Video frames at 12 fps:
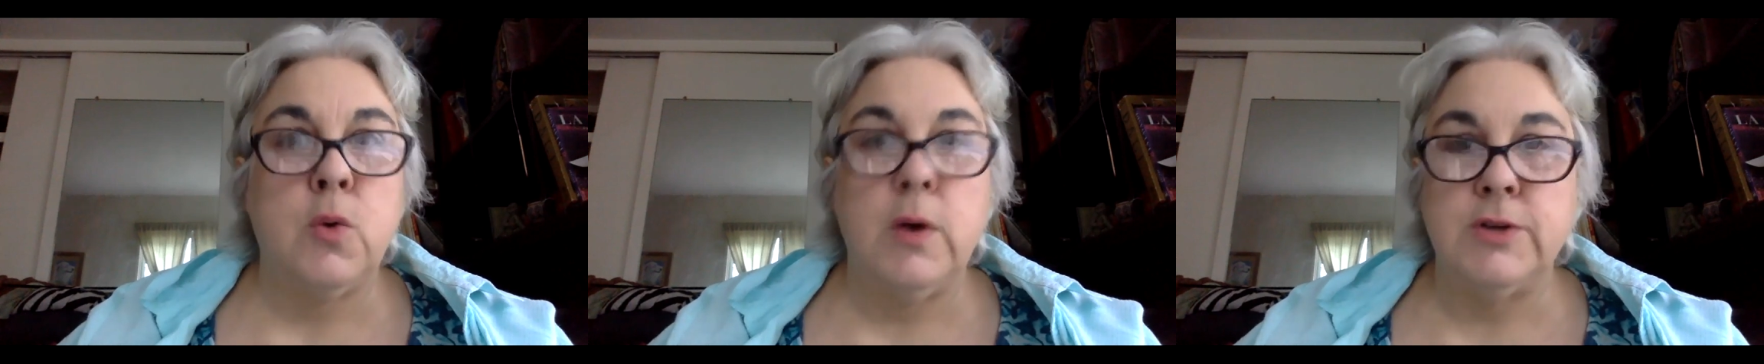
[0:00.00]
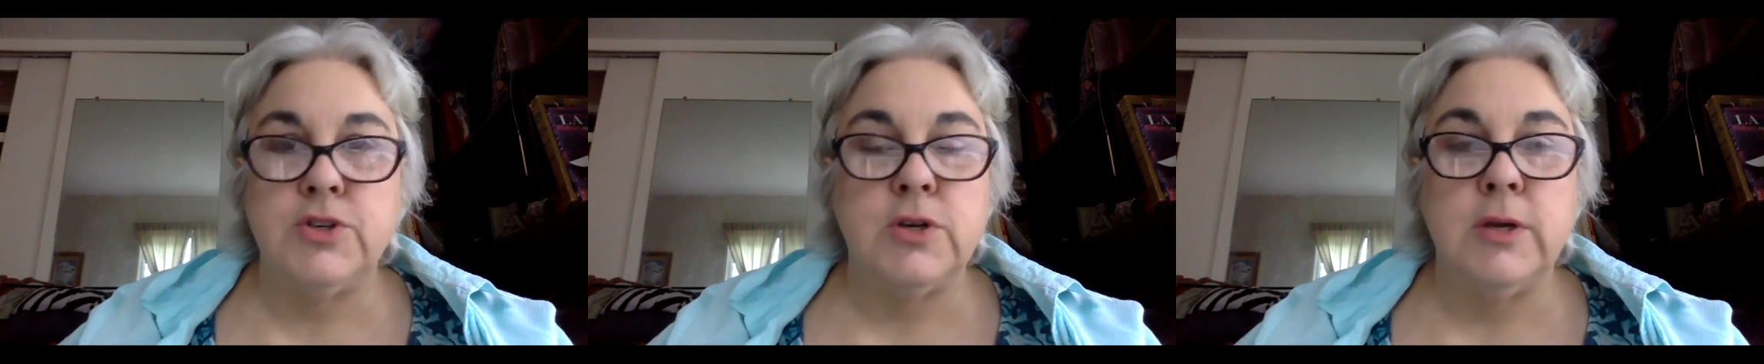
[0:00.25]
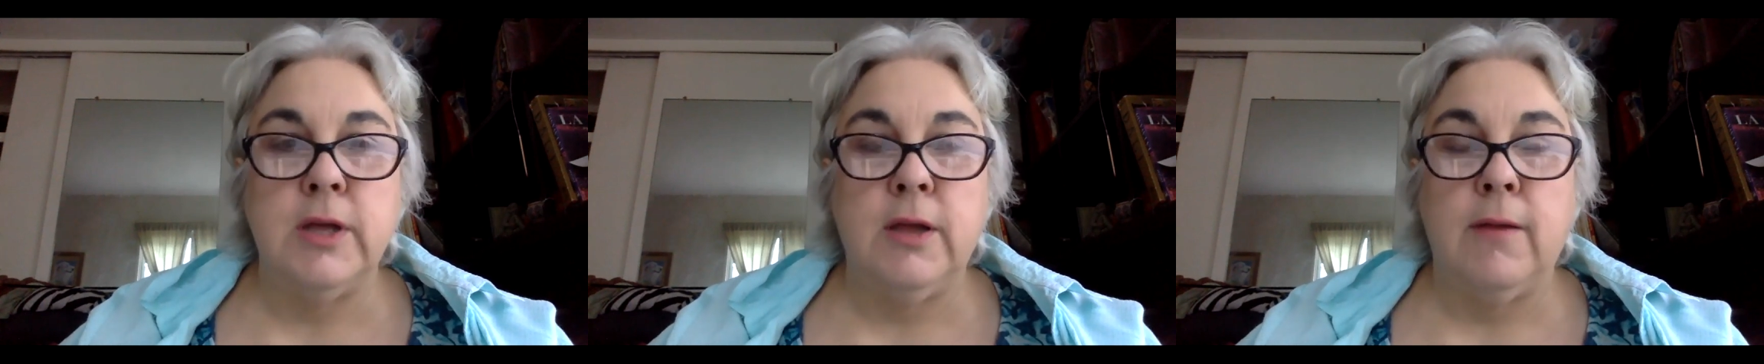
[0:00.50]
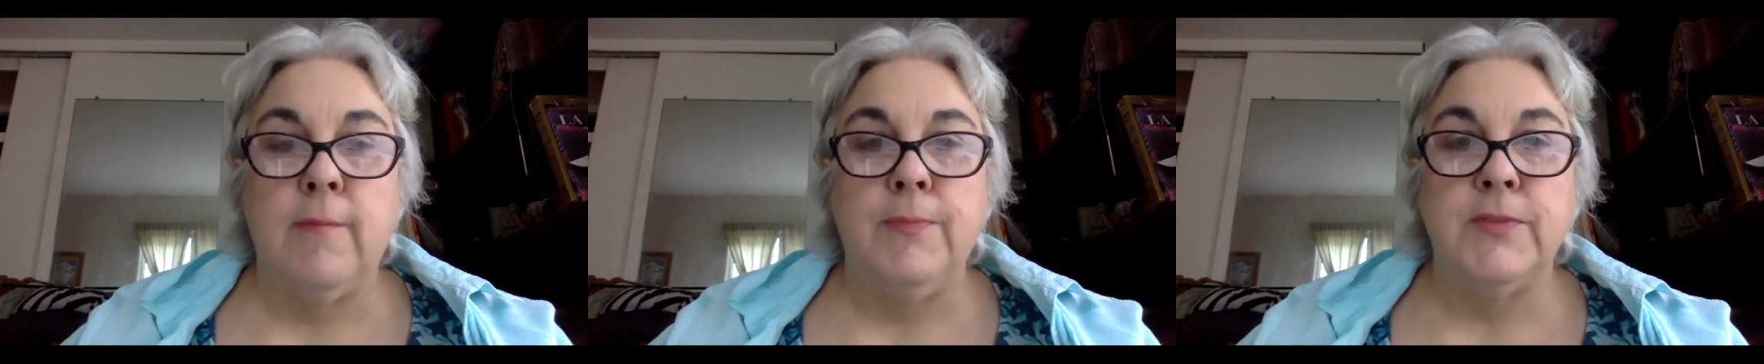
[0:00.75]

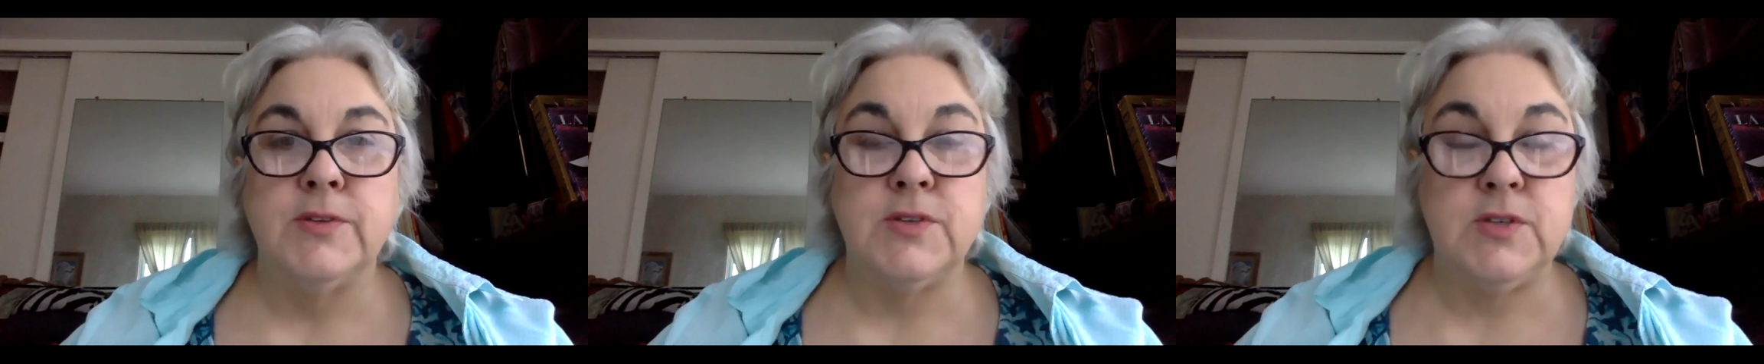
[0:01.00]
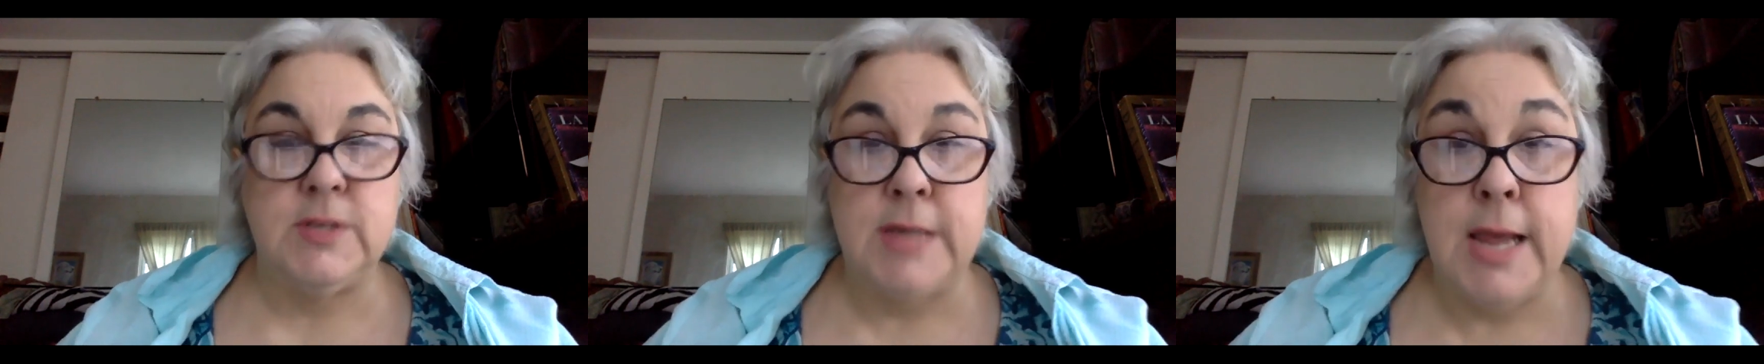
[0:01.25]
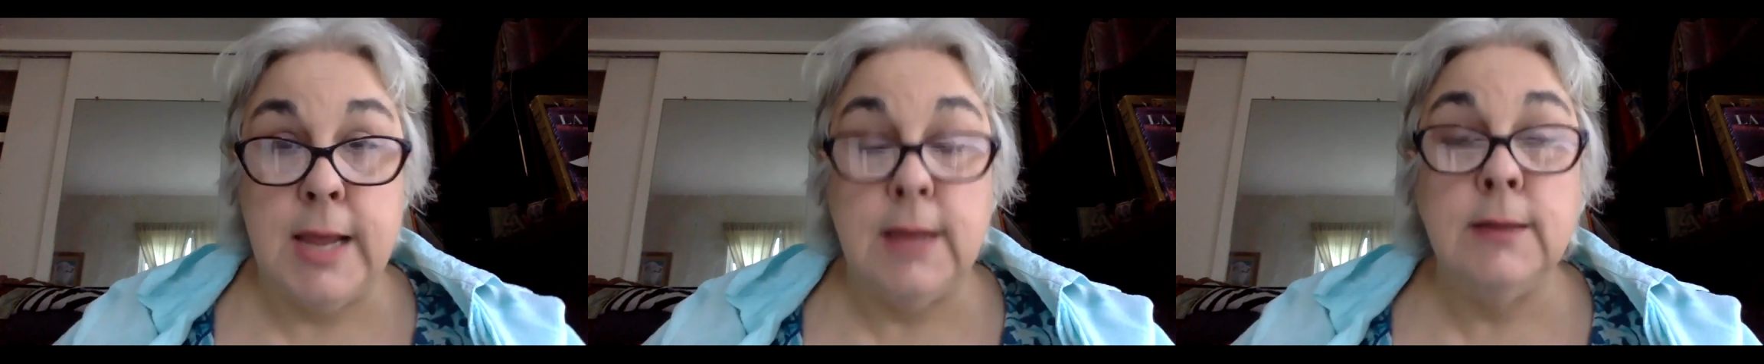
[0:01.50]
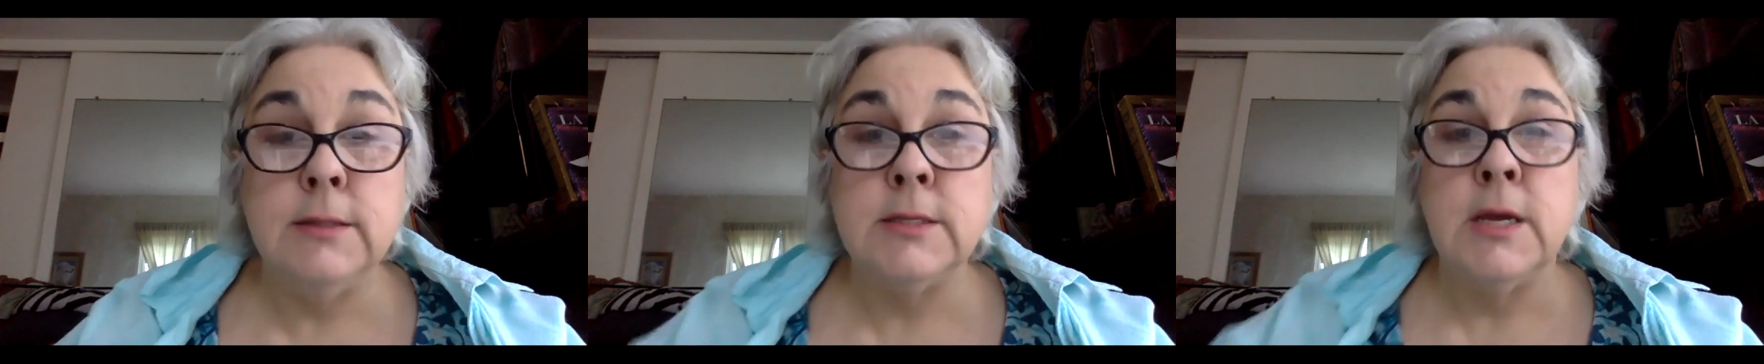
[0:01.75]
questioning the
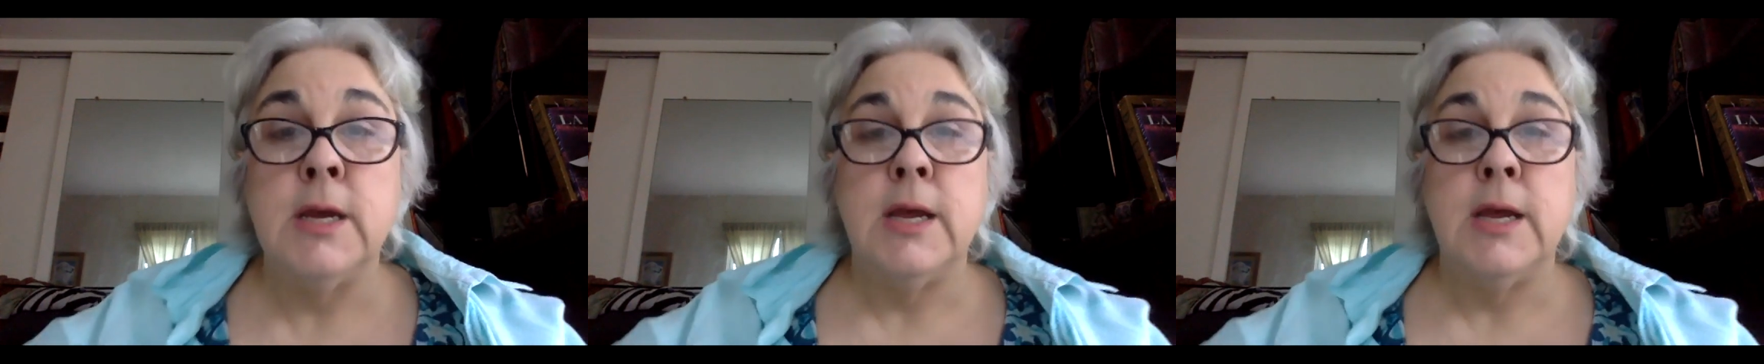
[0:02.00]
state